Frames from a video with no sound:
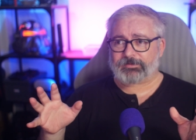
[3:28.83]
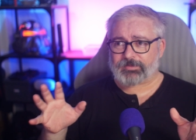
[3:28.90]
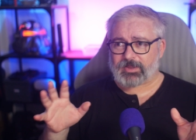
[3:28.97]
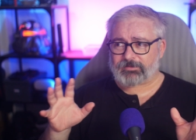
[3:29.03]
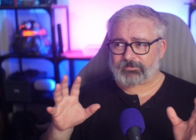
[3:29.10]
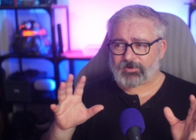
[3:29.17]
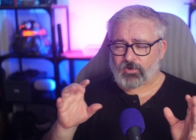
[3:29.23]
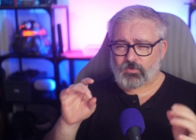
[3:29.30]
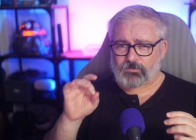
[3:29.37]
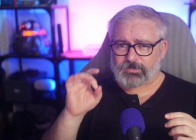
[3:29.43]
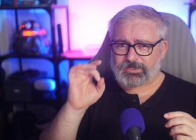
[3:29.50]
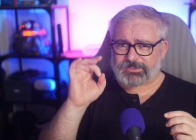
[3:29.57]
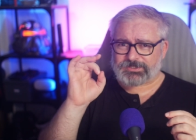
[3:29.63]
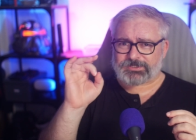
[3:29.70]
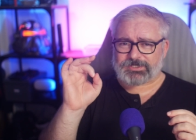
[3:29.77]
I'm
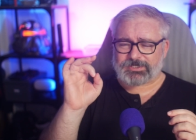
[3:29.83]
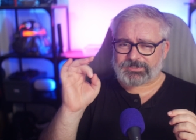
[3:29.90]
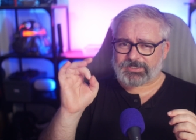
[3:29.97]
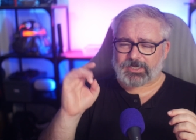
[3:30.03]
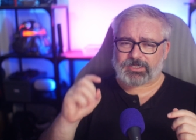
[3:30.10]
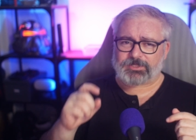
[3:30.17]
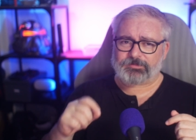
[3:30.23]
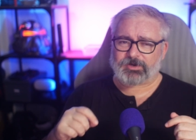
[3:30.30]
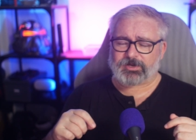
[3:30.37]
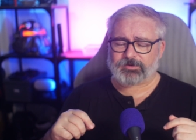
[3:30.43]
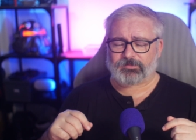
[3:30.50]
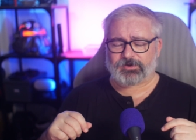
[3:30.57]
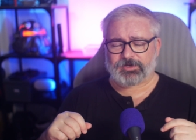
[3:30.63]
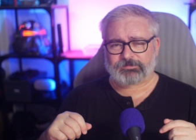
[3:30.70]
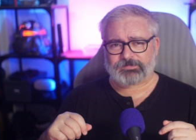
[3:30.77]
almost exactly where
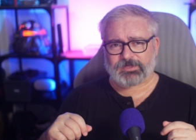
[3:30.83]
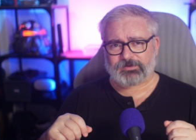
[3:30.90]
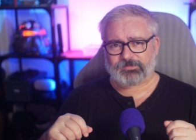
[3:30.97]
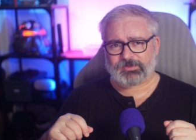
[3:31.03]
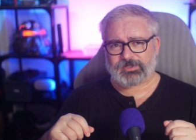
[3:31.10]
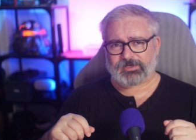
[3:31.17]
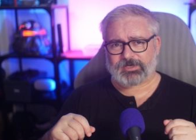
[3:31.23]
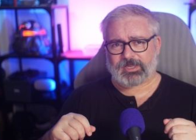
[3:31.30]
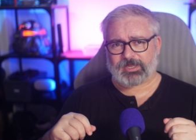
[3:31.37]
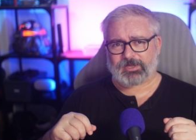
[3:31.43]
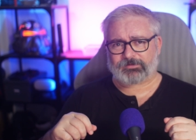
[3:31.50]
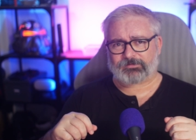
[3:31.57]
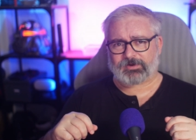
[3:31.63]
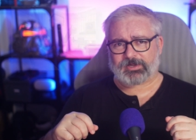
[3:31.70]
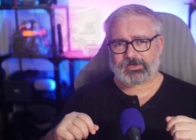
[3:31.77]
I want to be with it
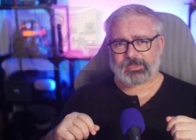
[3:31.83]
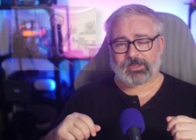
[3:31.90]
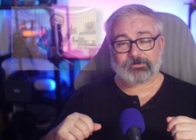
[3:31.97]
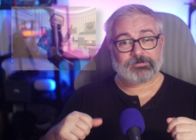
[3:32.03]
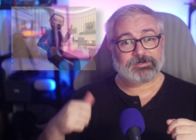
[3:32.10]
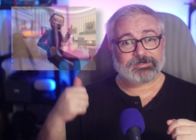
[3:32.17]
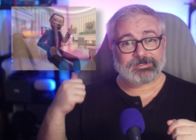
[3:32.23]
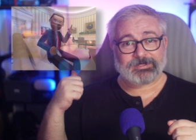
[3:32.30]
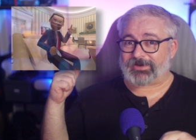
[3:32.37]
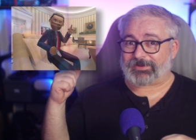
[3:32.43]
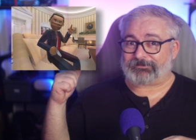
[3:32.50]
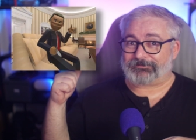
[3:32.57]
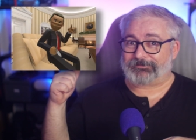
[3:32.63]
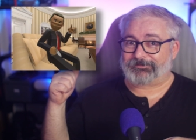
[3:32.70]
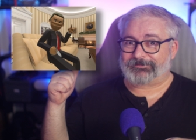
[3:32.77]
right now. Look
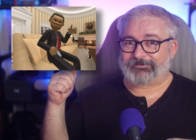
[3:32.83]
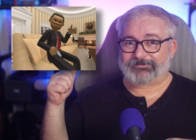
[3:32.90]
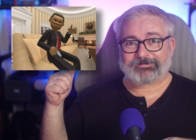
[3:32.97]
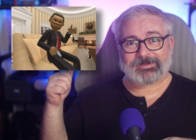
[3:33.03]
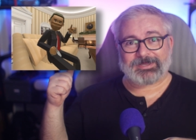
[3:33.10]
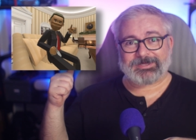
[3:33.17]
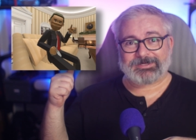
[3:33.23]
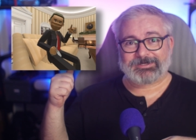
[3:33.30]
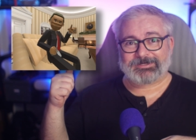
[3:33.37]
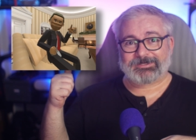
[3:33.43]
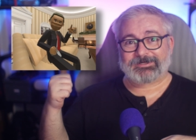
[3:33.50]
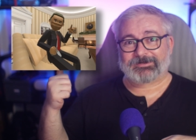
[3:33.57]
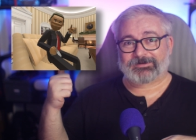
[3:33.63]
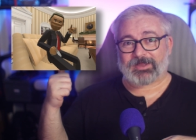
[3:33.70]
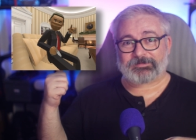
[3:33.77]
at him. Hey,
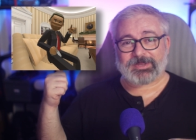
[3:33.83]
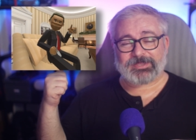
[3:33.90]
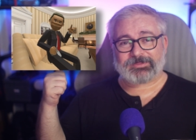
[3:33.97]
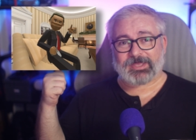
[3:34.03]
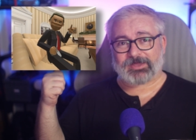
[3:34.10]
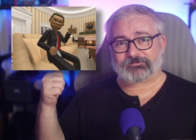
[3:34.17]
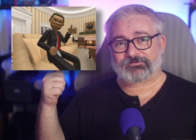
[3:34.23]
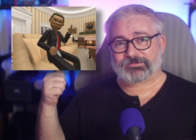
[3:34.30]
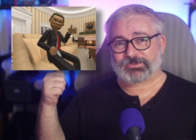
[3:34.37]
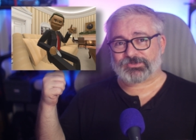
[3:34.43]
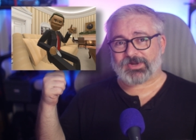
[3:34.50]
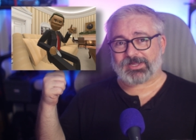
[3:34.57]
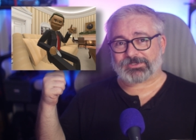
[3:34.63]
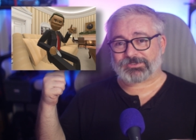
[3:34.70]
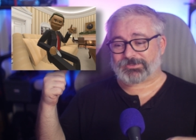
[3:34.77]
I made that from
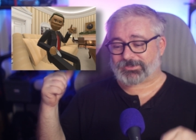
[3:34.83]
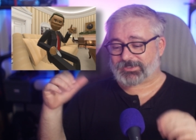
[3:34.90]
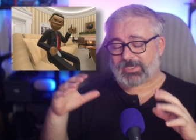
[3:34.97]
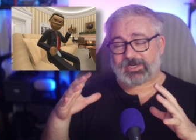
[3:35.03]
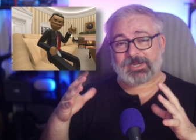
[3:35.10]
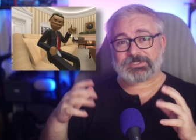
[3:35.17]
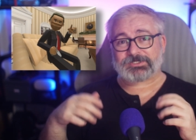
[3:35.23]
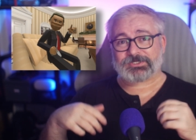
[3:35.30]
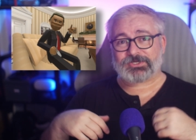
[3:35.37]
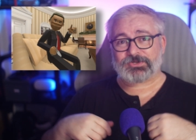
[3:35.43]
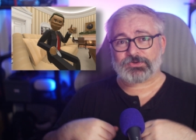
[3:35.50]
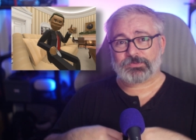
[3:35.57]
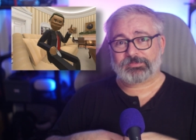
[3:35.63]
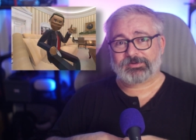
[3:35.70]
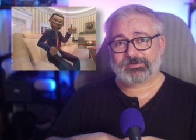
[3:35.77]
scratch. It started out as a
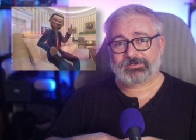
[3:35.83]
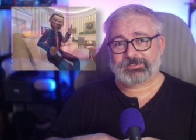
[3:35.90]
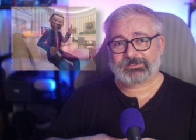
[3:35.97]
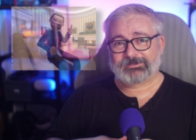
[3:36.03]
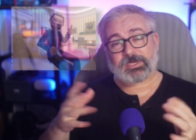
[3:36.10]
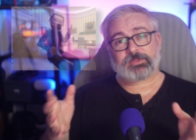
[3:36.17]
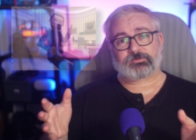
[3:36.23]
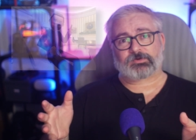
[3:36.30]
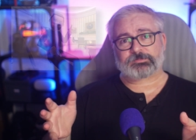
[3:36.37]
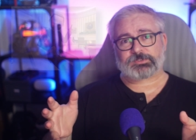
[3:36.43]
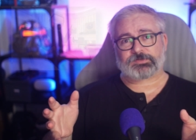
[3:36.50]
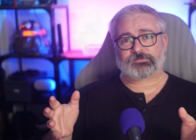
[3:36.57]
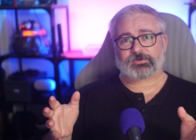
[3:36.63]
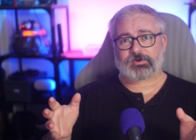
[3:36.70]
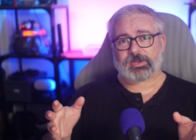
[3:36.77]
cube. There's another
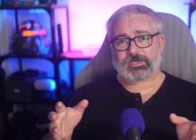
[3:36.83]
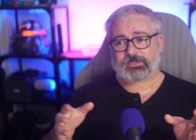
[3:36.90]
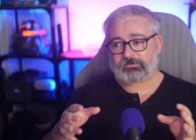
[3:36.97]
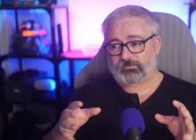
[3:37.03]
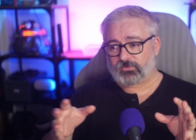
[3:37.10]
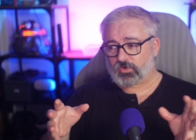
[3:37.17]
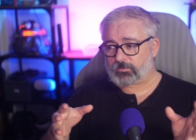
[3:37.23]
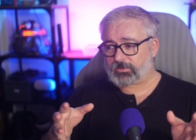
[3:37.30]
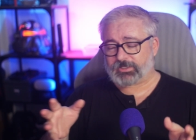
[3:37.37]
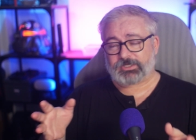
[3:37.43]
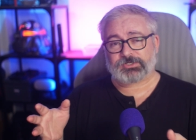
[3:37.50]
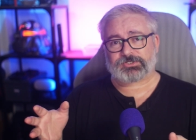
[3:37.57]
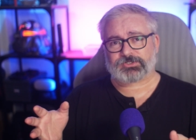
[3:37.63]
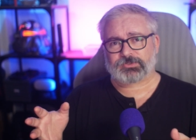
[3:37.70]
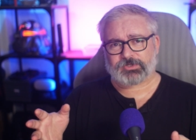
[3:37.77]
option for creating
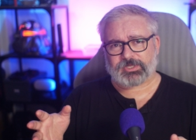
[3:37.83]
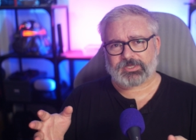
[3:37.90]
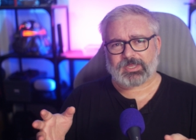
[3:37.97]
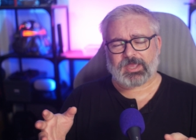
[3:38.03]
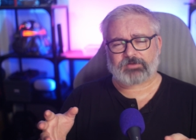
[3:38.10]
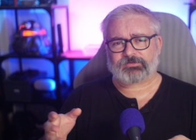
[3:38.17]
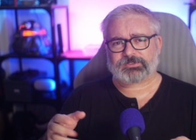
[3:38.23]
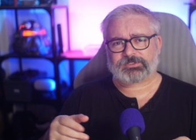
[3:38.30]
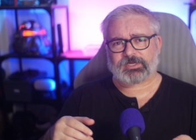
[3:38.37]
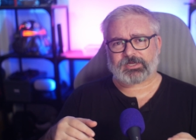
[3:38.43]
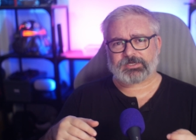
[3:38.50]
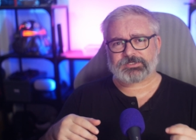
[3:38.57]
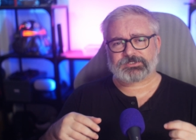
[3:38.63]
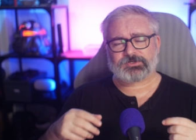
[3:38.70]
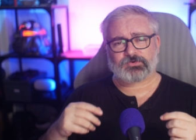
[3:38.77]
normal-ish looking
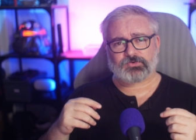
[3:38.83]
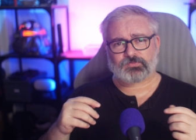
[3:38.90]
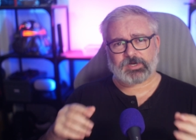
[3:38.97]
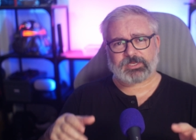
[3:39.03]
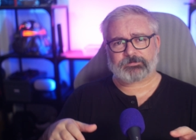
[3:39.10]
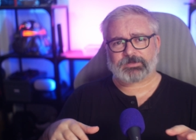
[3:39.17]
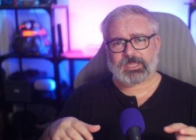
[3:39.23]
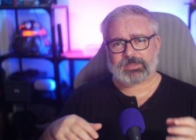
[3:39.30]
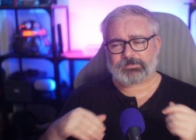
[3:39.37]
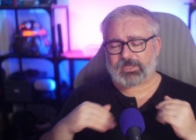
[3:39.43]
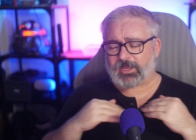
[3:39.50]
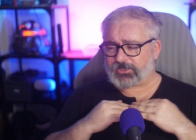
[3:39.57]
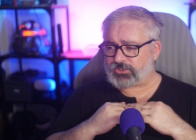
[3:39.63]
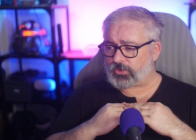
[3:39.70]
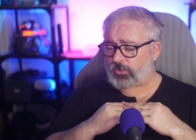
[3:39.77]
avatars called Ready Player
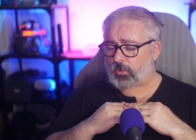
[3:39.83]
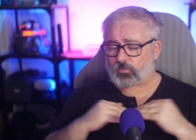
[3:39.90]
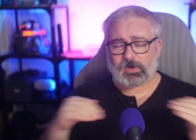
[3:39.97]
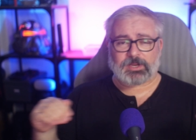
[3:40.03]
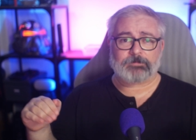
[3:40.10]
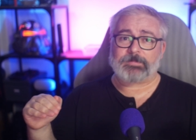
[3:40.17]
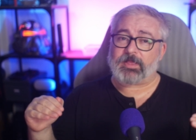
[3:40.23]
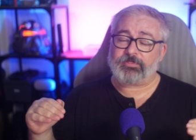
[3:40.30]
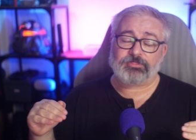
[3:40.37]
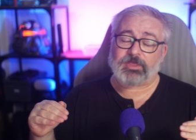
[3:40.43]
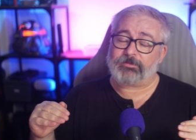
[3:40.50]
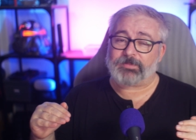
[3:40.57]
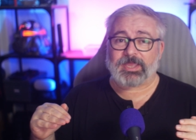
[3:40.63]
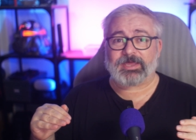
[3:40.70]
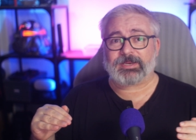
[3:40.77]
Me. I do not recommend
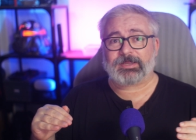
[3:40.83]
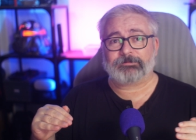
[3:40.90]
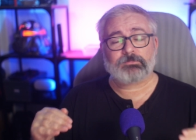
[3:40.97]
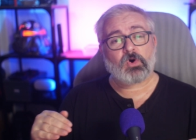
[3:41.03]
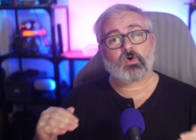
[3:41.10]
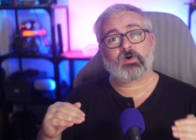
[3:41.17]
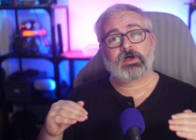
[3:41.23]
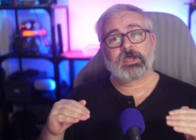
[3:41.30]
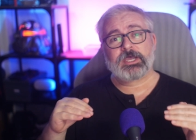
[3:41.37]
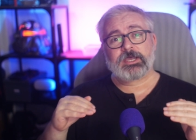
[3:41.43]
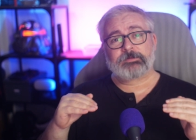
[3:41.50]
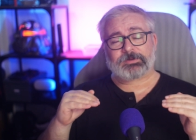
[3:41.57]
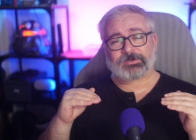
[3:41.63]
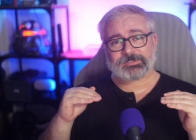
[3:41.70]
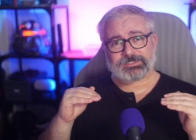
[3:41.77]
them anymore
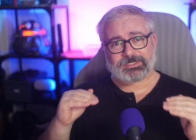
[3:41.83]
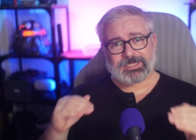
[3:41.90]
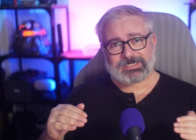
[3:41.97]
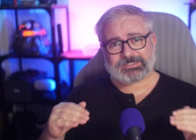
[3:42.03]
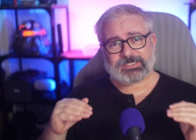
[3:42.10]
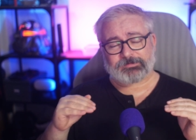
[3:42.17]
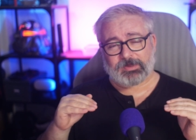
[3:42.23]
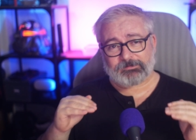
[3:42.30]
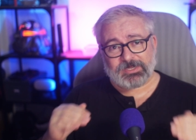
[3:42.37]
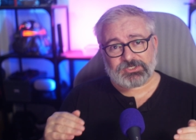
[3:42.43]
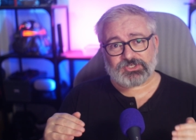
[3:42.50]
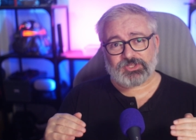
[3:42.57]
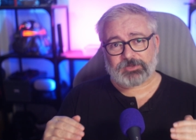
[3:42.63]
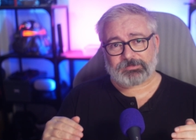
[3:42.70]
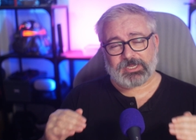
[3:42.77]
because the last time I
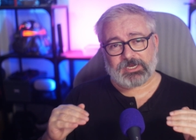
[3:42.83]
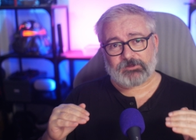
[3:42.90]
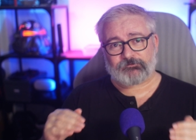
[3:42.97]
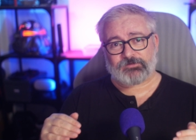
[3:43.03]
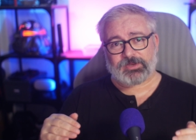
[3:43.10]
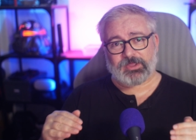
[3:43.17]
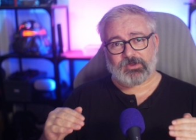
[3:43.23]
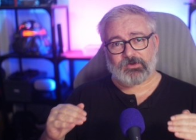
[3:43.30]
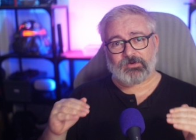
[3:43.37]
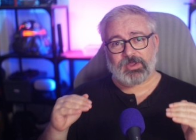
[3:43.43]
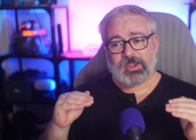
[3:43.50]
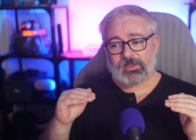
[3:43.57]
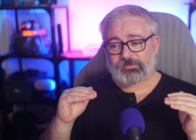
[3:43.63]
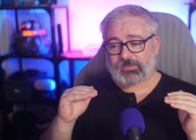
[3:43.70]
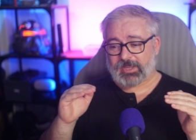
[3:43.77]
mentioned them in a video,
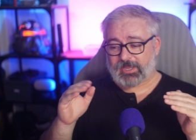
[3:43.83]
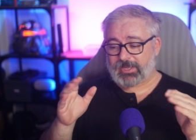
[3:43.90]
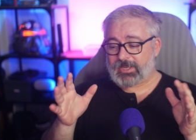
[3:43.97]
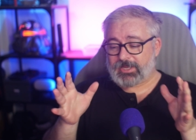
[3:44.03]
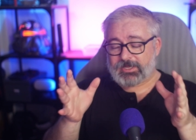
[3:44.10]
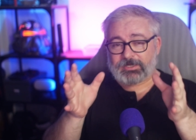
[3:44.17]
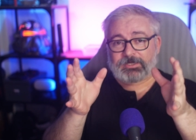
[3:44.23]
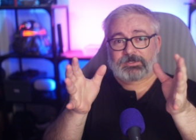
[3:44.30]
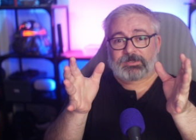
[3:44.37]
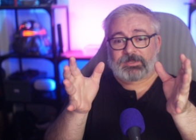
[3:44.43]
they